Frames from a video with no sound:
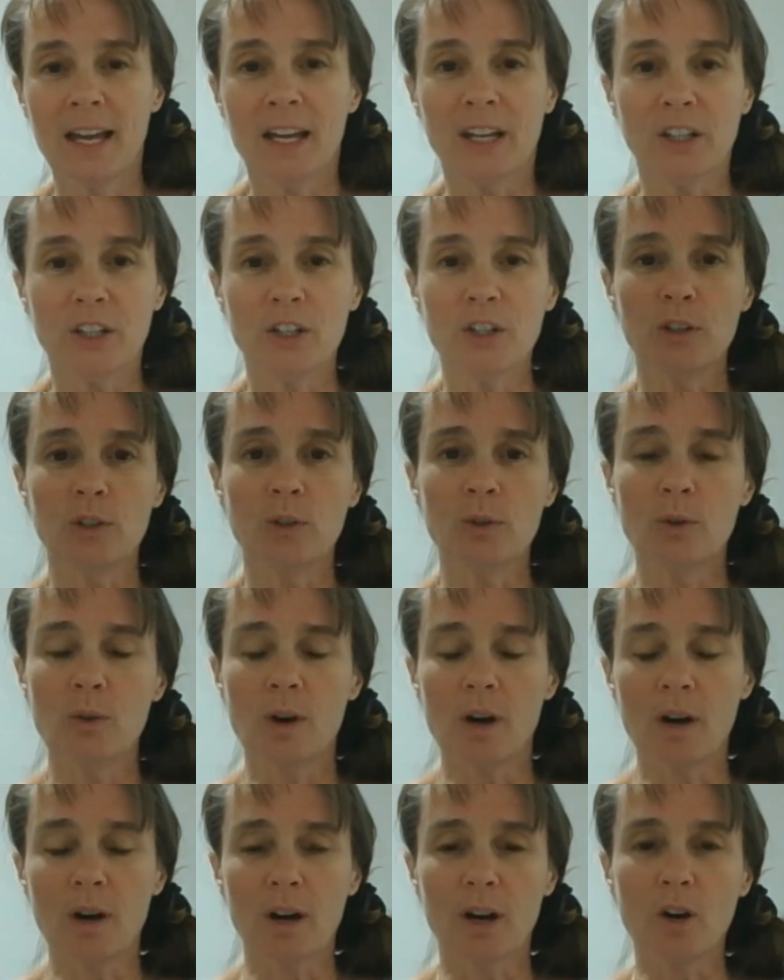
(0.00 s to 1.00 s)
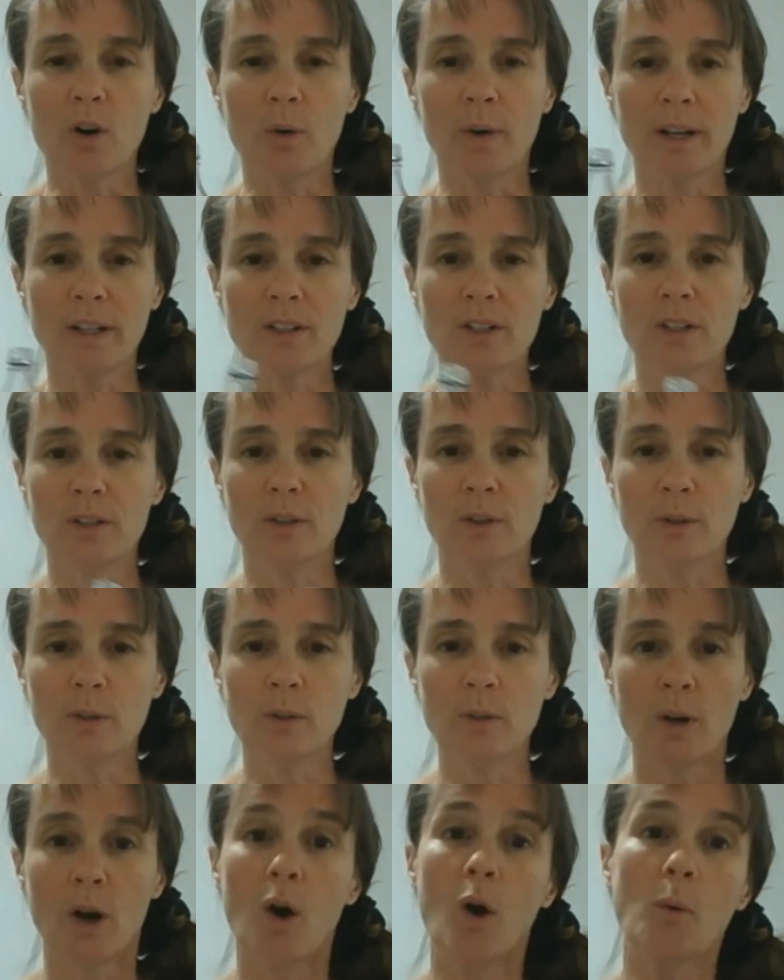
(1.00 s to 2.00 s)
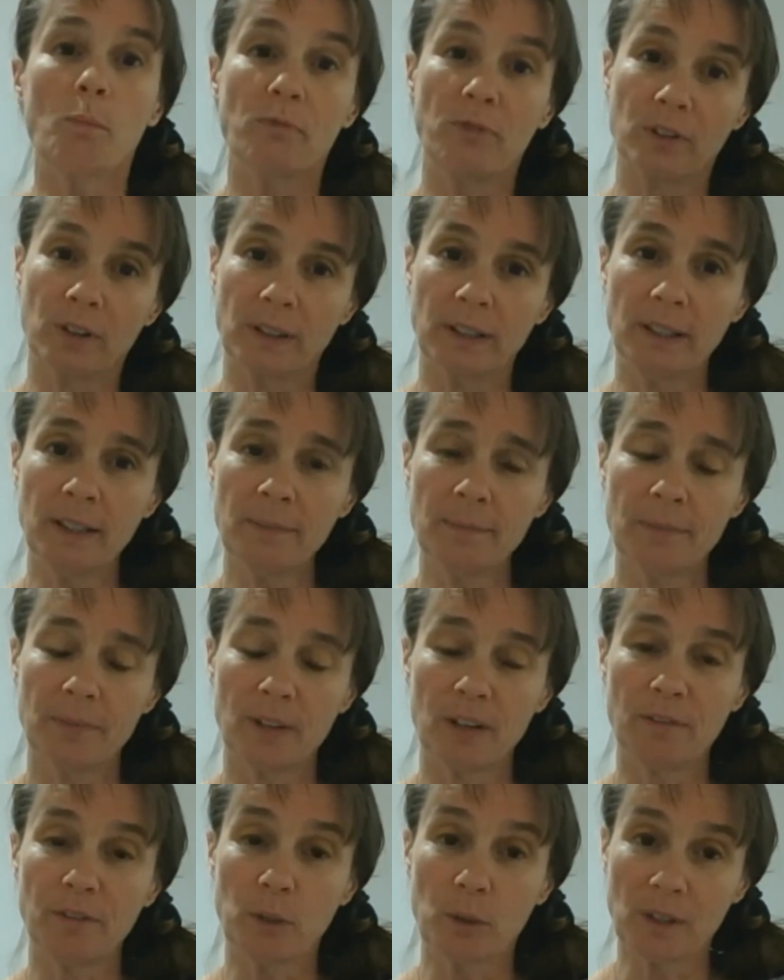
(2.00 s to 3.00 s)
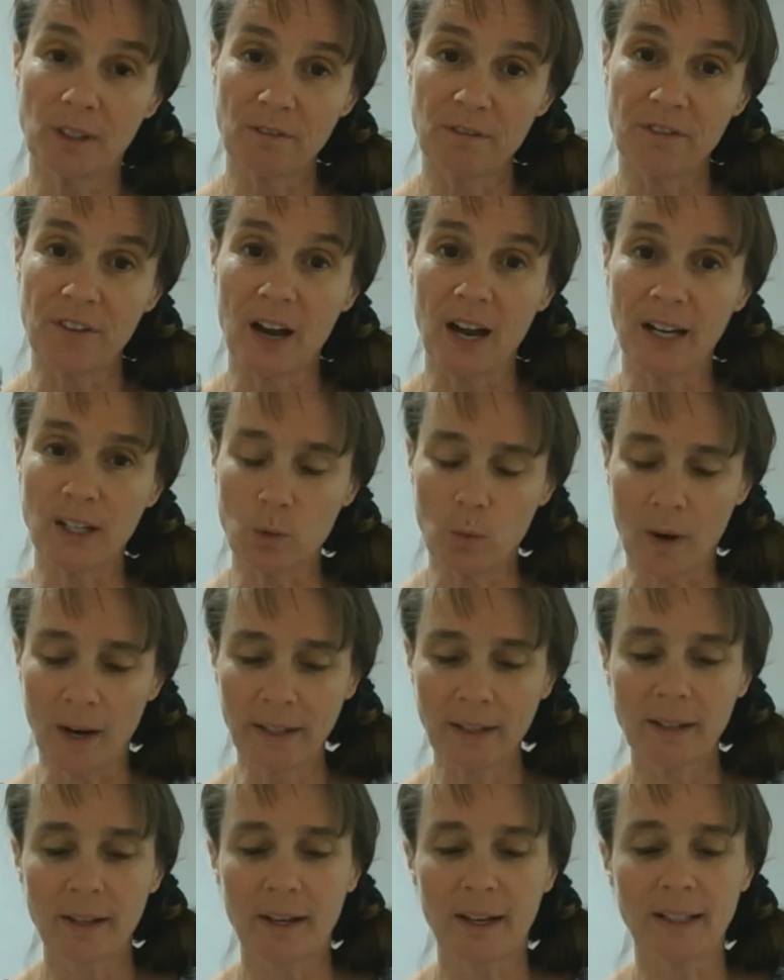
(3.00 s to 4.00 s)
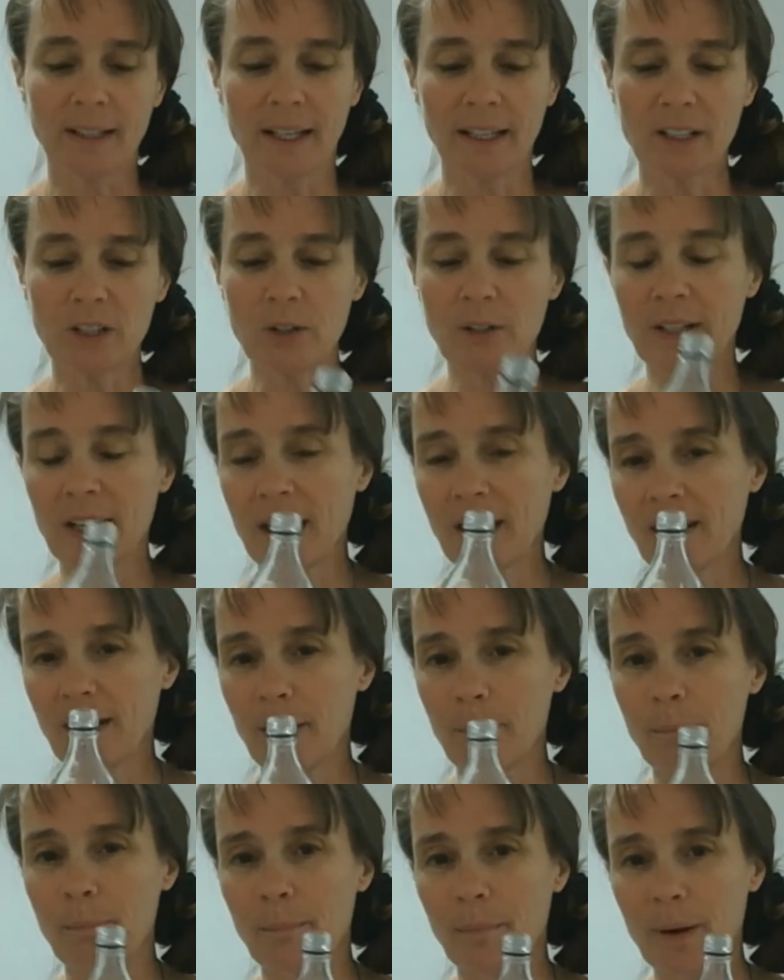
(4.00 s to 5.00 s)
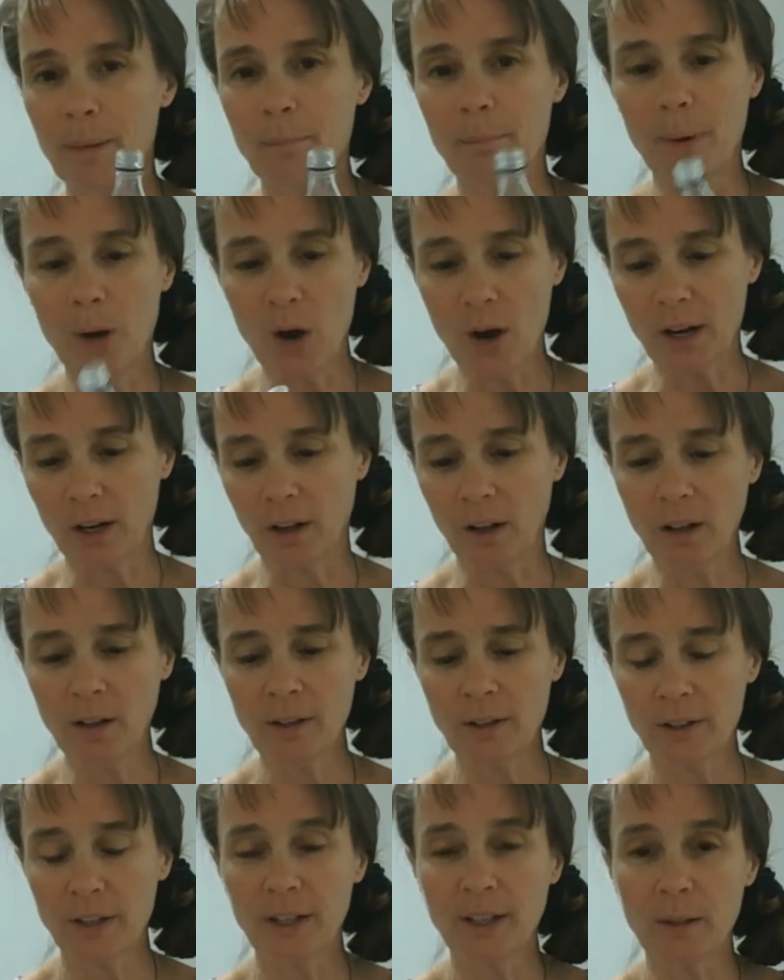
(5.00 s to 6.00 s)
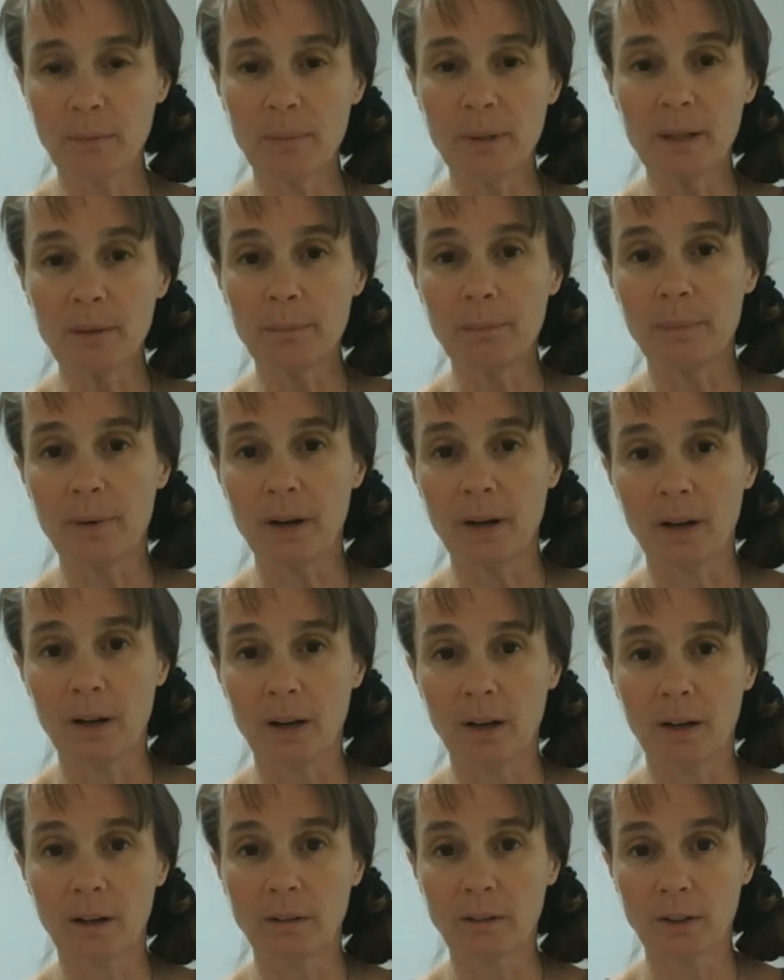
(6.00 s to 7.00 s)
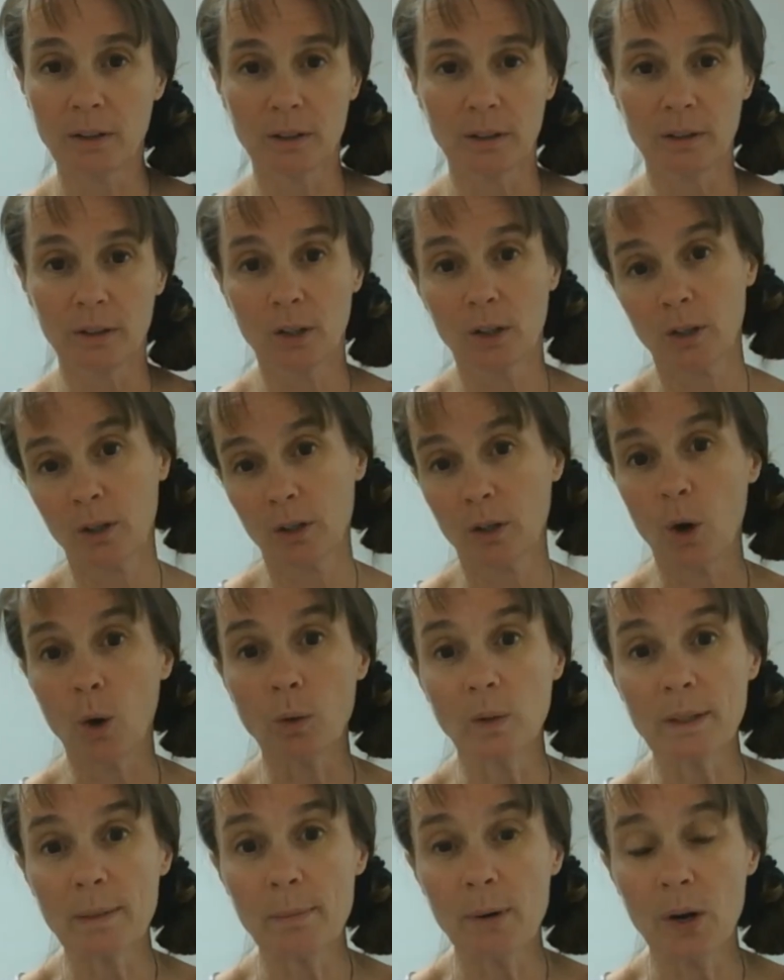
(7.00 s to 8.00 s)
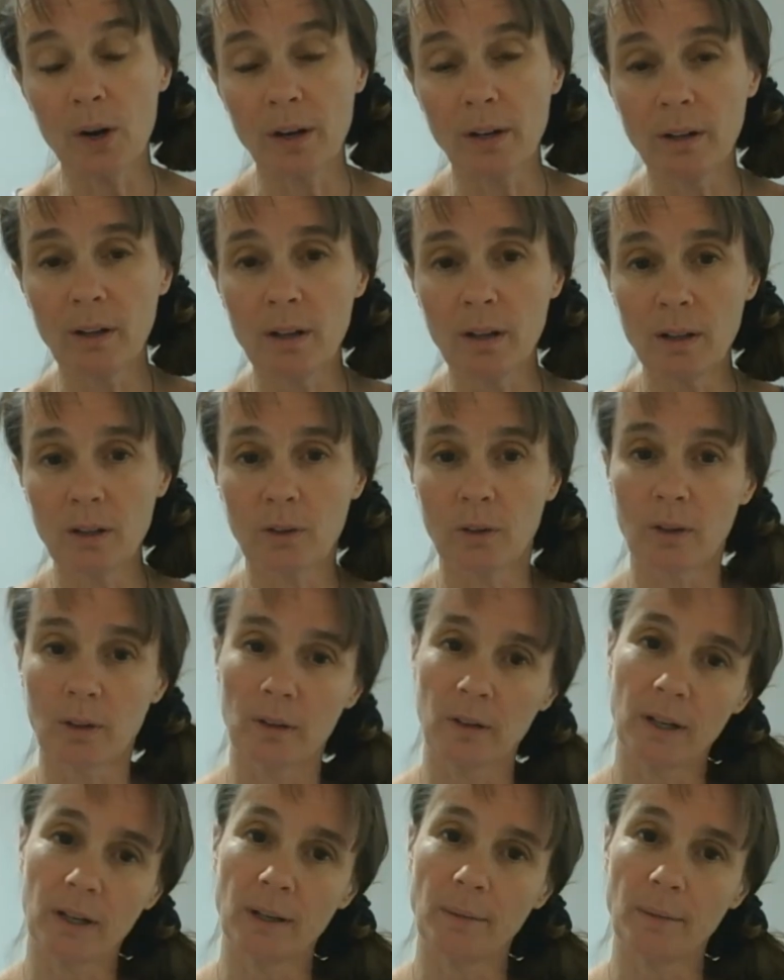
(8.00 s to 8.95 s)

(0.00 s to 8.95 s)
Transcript: You are going to, hopefully, if you can find one, I'd like you to get a bottle. It can be a cola bottle or